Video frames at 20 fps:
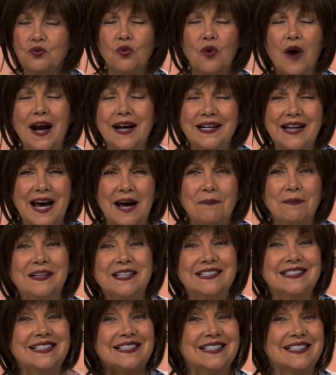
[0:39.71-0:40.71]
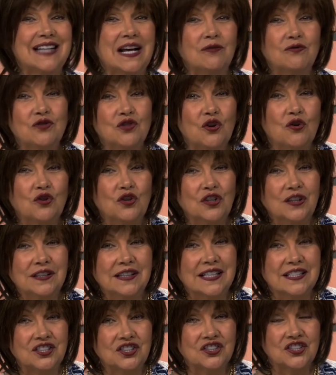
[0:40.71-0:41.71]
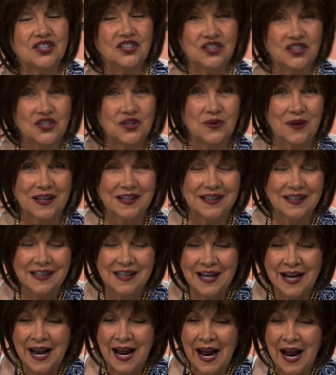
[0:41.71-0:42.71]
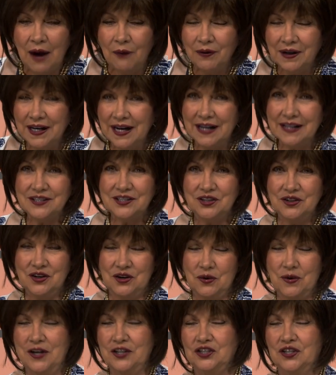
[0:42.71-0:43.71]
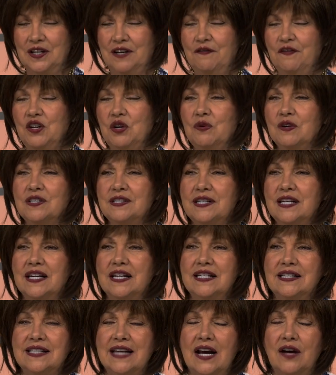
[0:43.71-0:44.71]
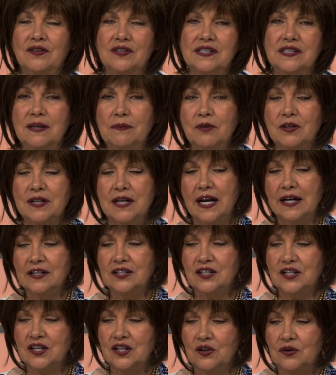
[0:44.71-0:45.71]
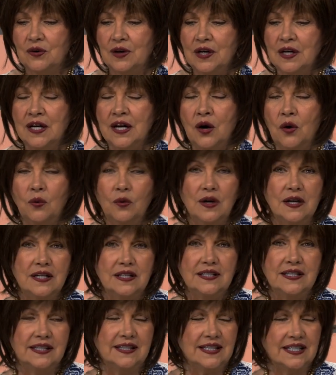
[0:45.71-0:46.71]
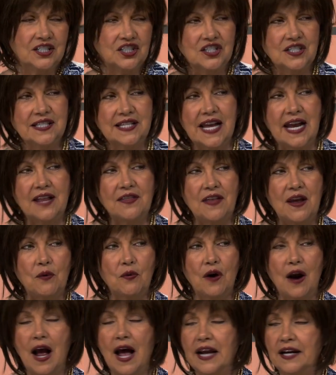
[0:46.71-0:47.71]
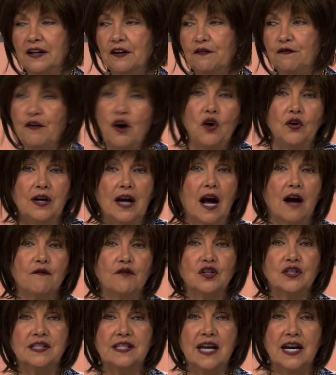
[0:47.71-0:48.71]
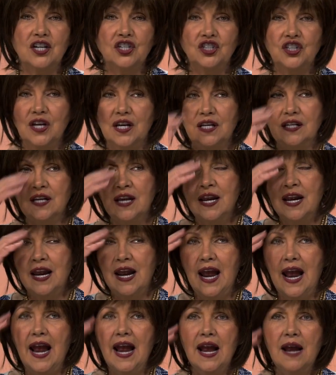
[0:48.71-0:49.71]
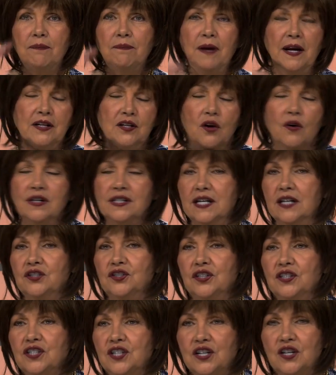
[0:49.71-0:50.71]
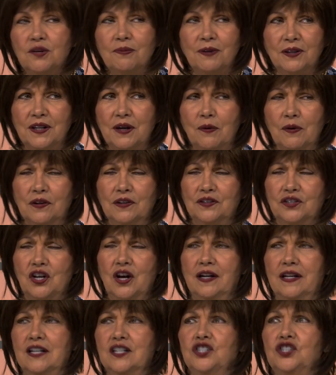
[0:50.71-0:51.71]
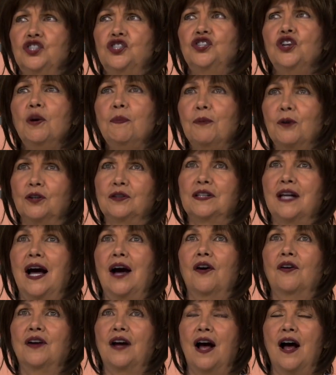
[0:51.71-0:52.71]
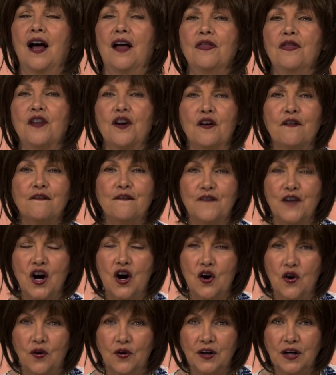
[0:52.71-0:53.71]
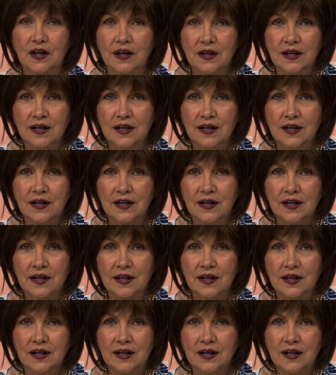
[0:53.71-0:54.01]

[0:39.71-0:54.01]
Why not? Because it sounds so good, let's just do it. I want to ask you a question. If you were sitting down and someone next to you was, let's just say they were on a phone conversation and paid no attention to you, but they were talking super loud on their phone,